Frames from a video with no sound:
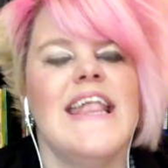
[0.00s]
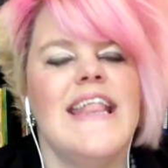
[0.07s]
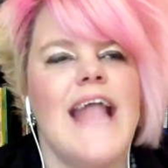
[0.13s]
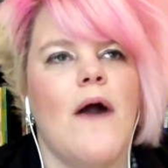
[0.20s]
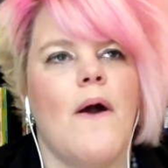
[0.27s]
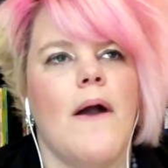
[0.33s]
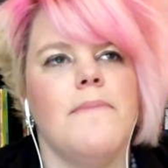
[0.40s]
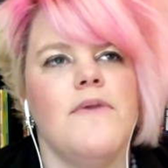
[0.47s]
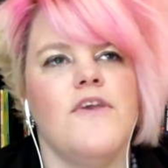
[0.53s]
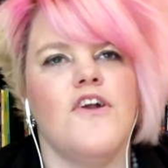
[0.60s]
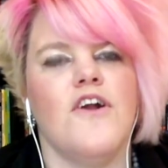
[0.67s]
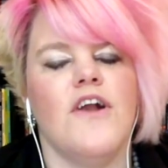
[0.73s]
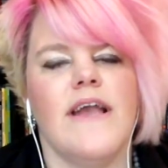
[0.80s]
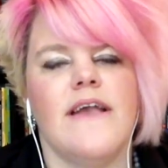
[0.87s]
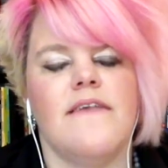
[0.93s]
I'm
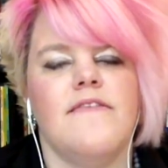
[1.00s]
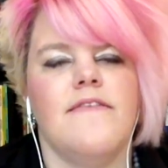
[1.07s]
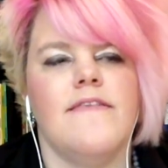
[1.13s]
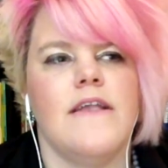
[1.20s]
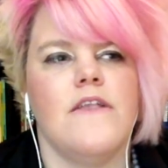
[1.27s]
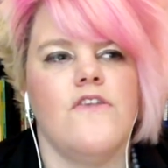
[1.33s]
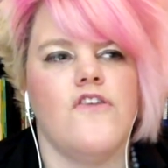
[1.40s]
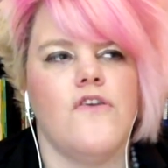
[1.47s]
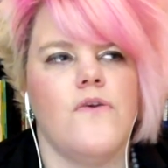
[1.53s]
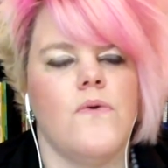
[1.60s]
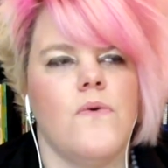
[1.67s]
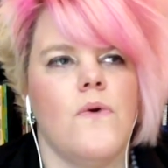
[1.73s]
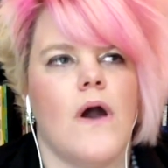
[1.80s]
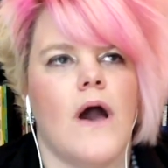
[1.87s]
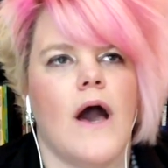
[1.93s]
curious, did
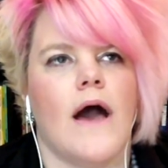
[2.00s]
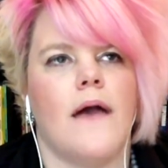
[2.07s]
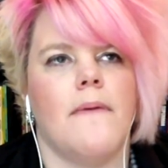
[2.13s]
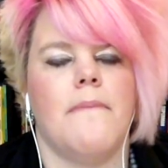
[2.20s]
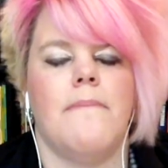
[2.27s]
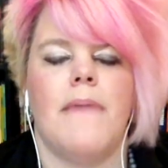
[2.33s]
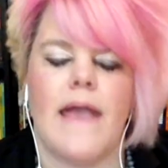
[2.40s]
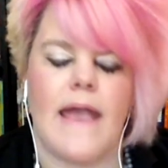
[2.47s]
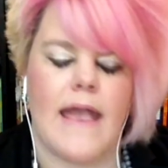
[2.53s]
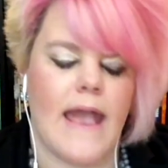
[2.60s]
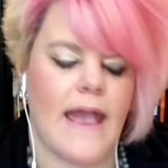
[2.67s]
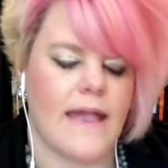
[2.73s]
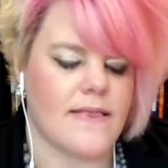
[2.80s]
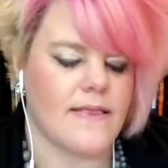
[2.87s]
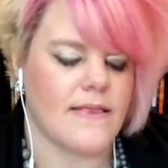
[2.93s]
you,
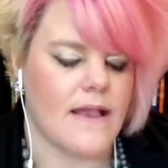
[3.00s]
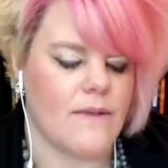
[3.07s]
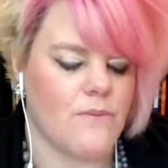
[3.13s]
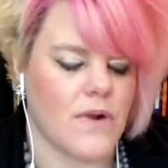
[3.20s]
and